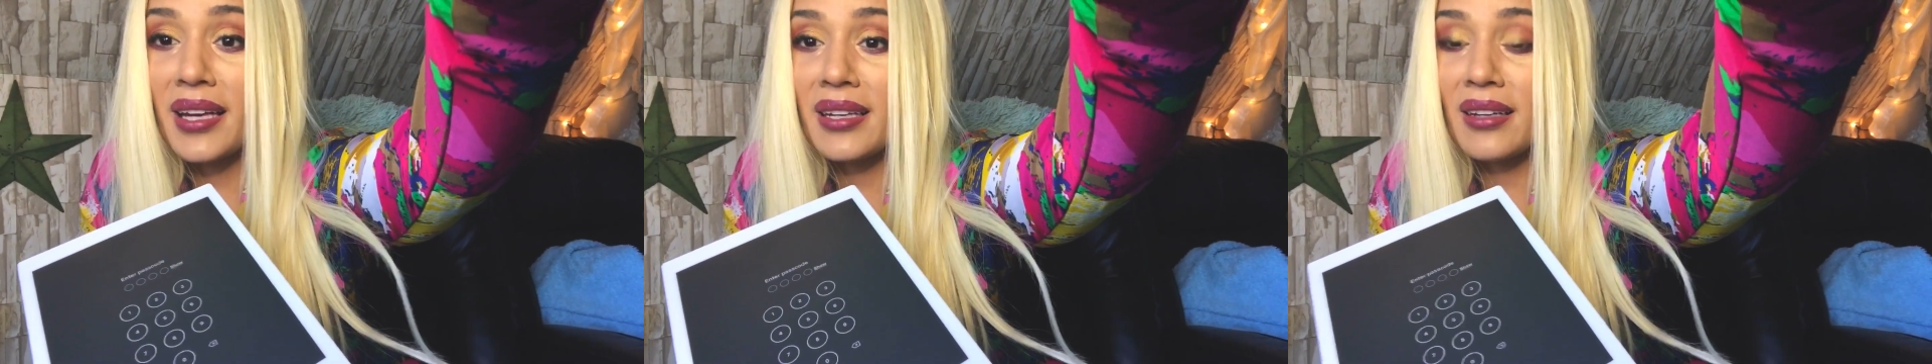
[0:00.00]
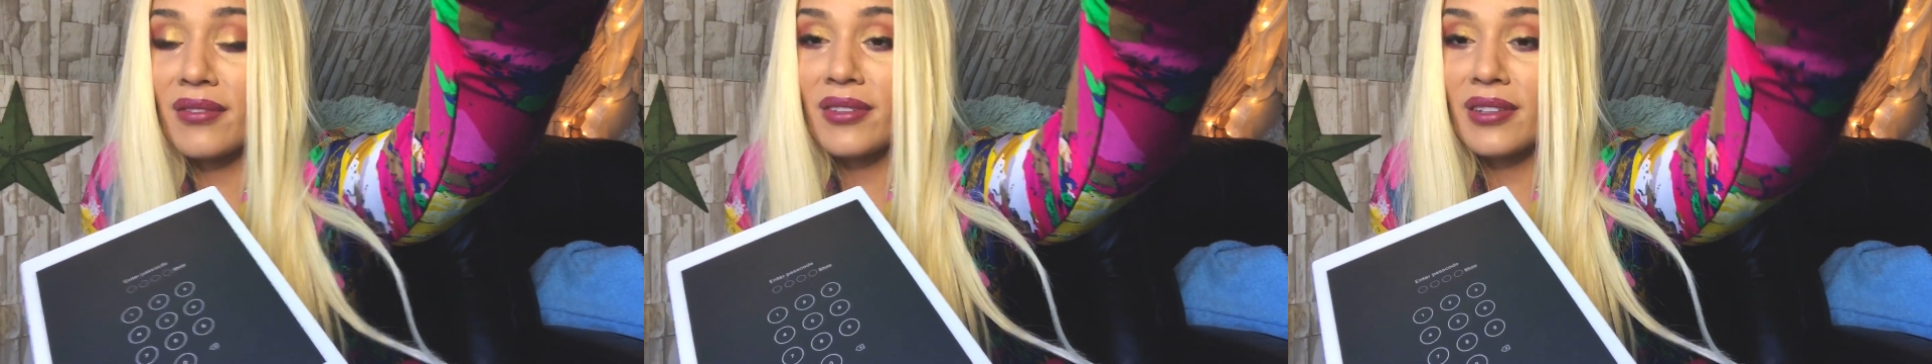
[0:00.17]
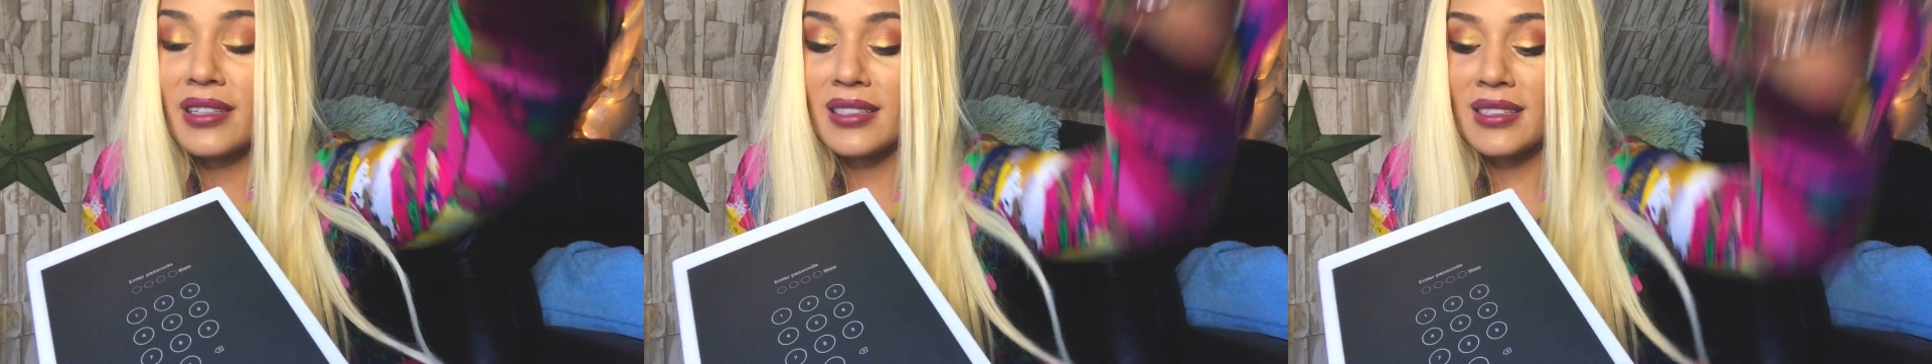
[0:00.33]
I've
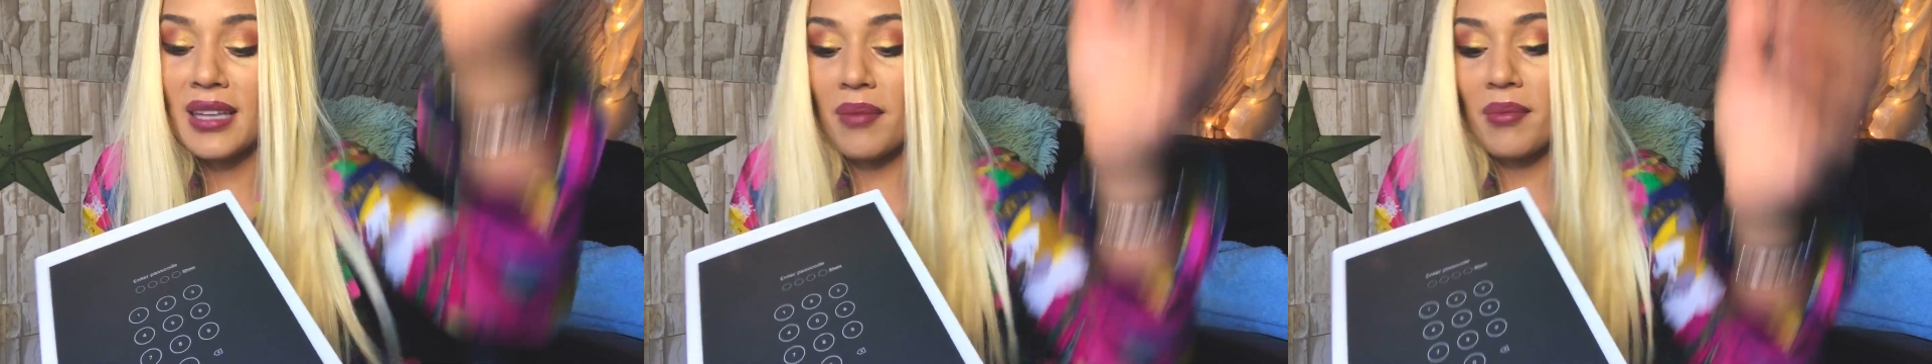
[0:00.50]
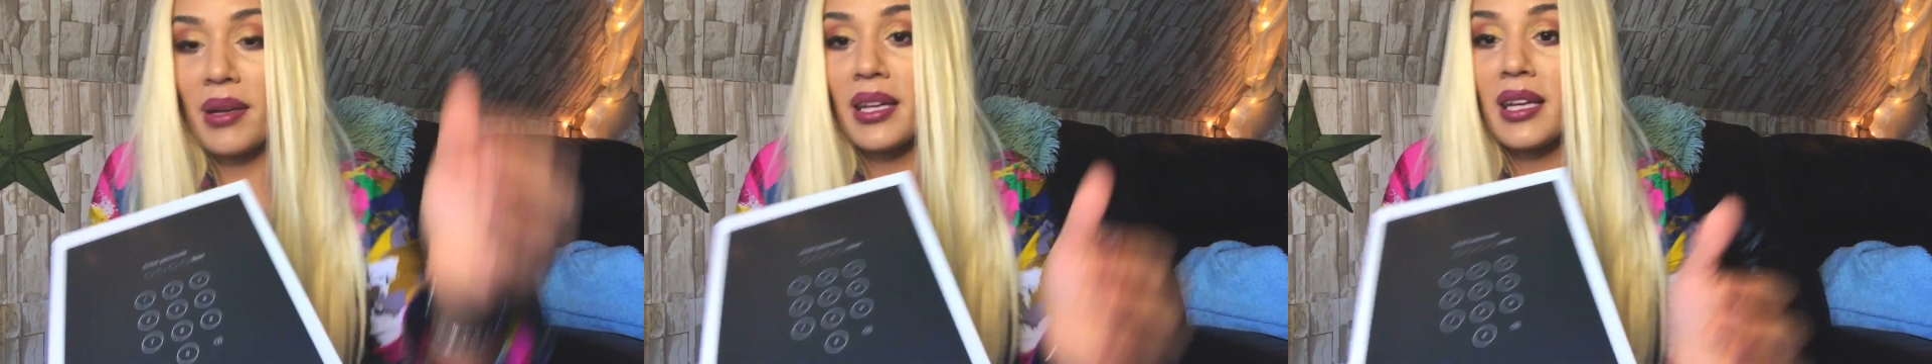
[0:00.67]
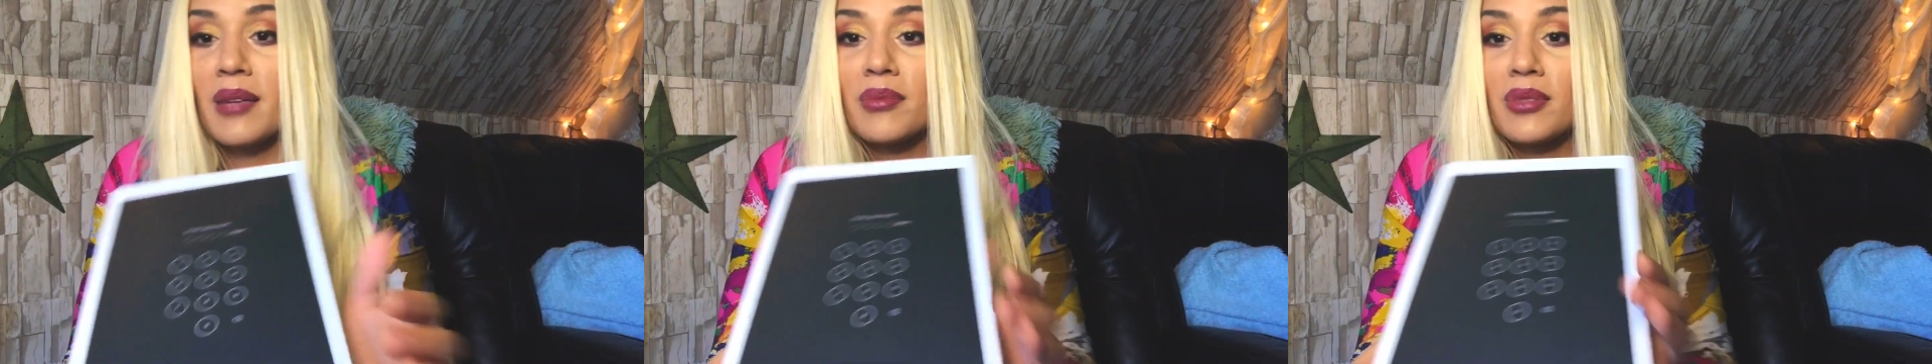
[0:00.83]
already set
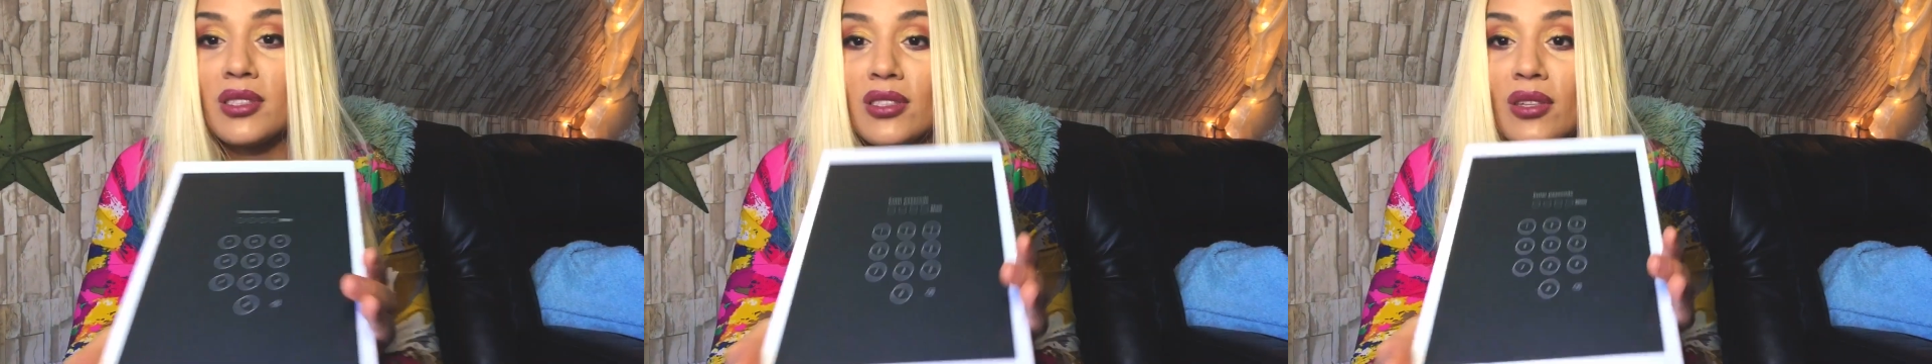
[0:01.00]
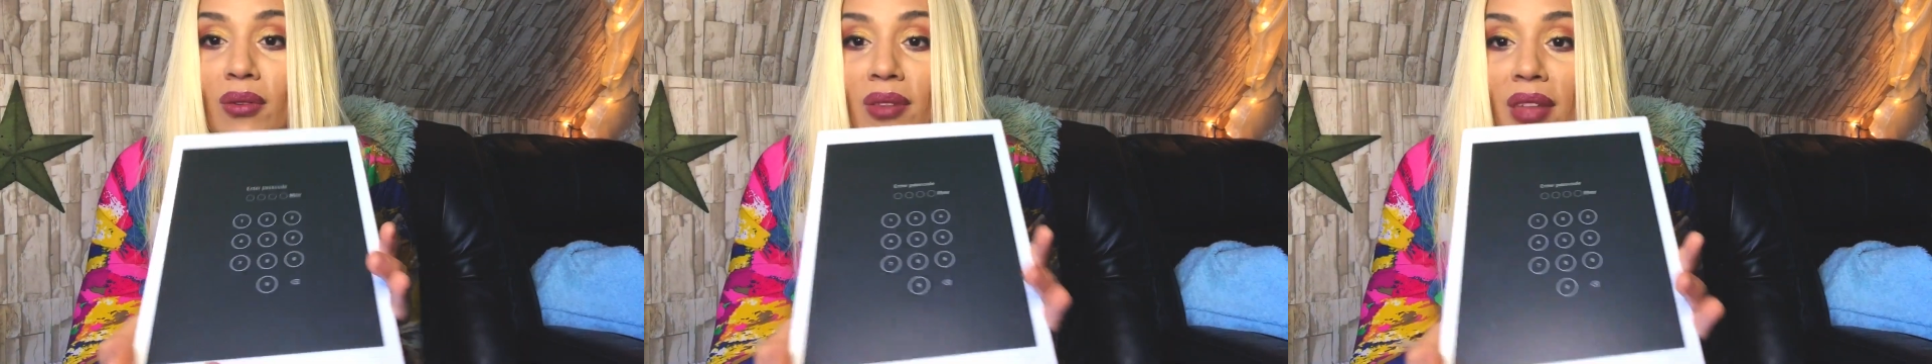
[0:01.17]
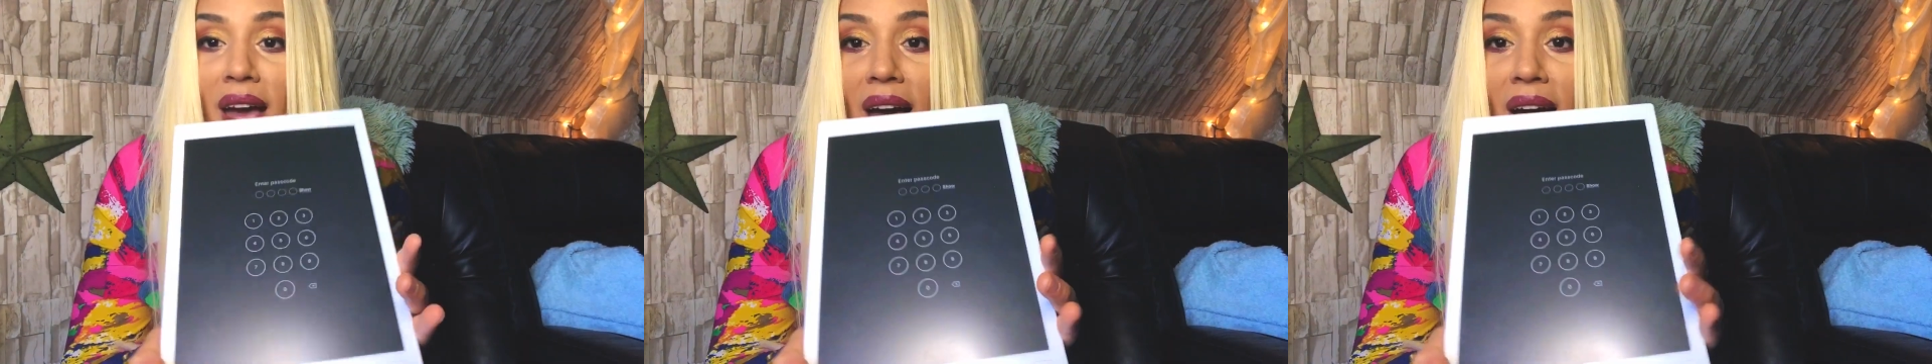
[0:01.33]
mine up so
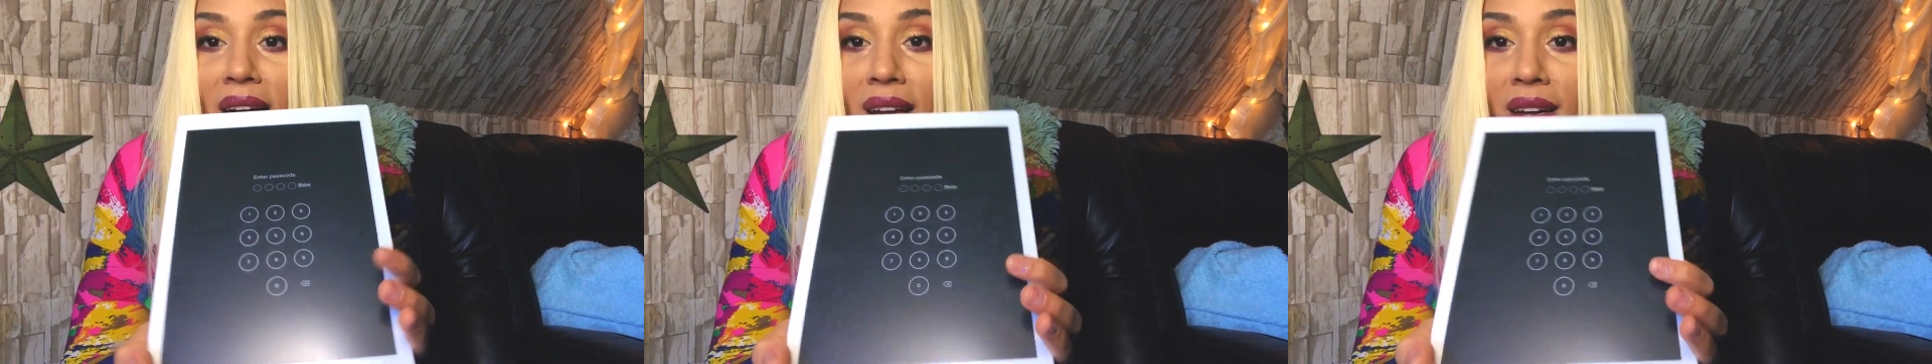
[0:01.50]
that